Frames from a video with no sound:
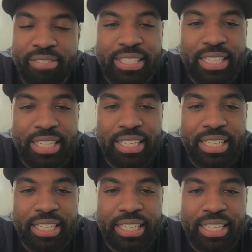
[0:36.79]
Obviously,
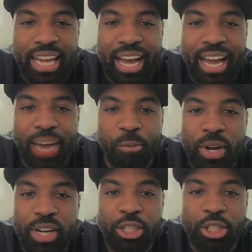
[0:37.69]
this guy
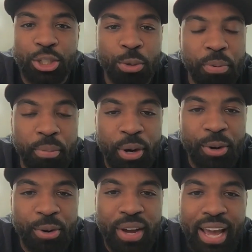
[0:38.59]
won the Super
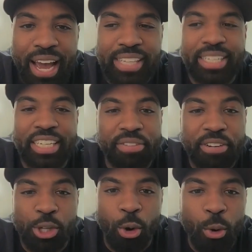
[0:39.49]
Bowl as a
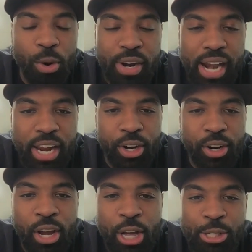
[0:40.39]
defensive coordinator,